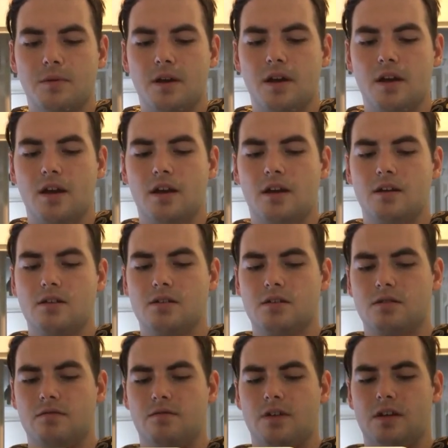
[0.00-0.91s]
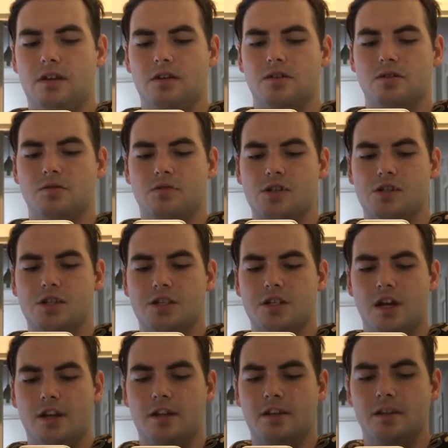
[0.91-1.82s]
videos when she's
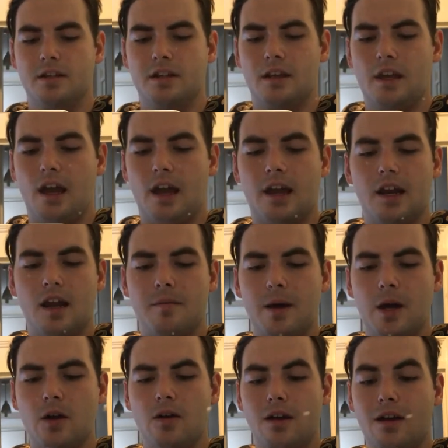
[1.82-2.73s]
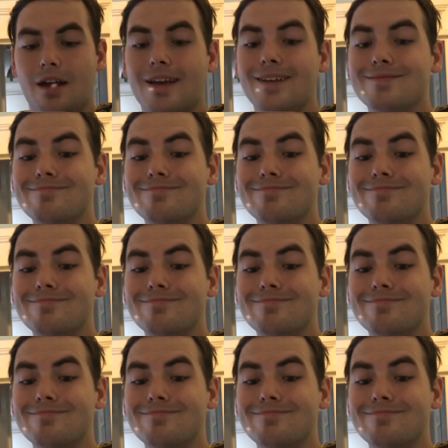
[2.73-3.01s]
in and kicking about.